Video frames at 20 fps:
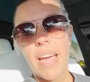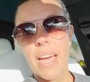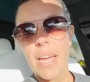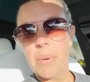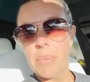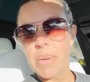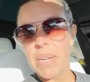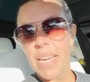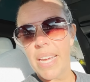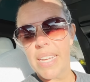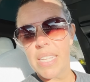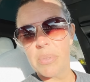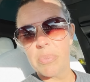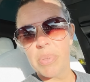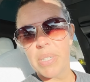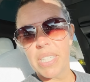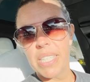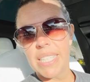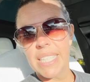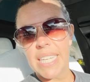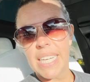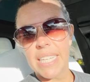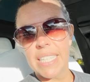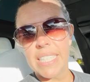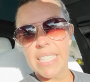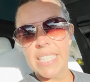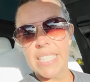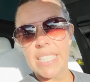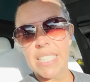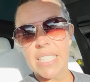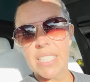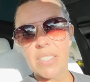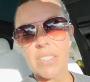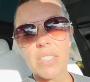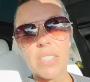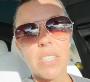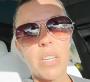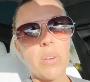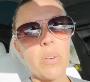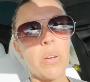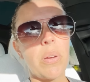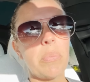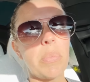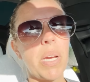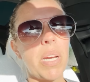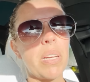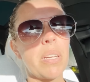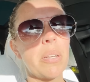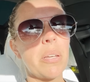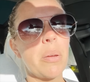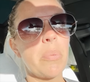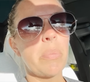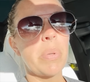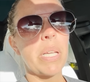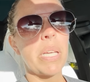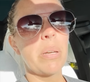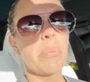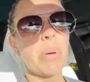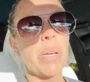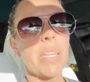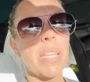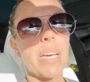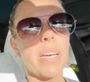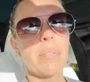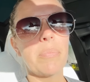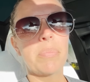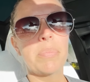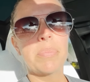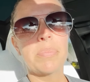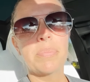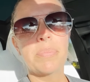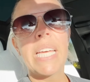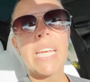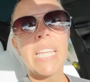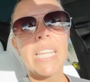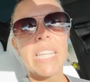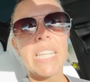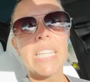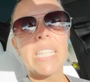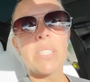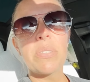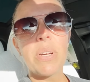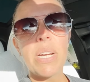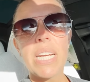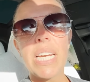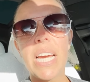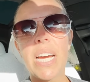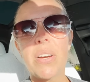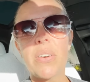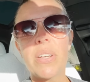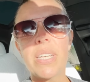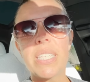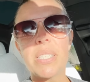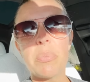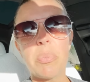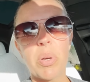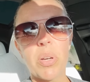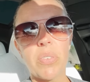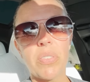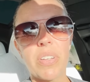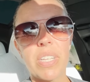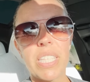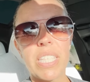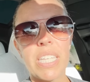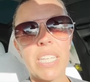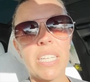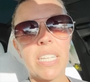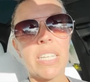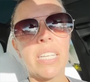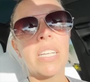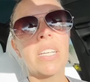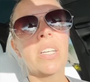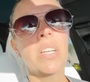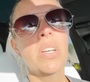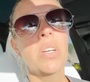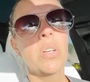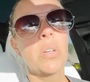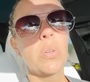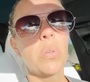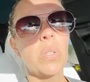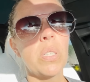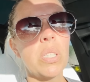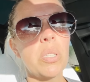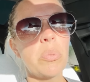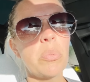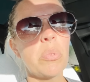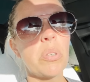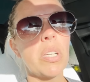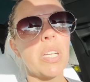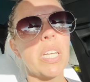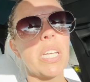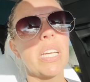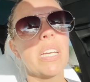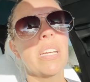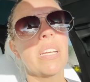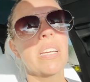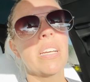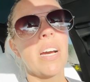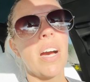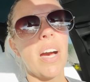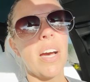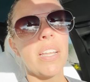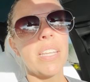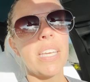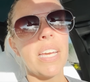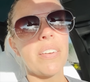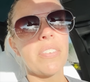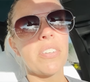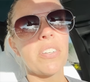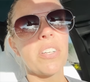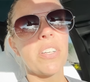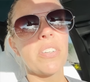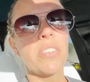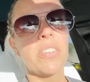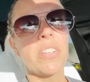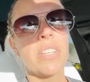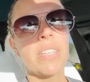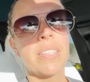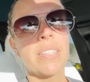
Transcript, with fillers: I mean, it has been in the 90s still, so I'm not going to complain about that. This right now is perfect. Cool in the morning, hot in the afternoon,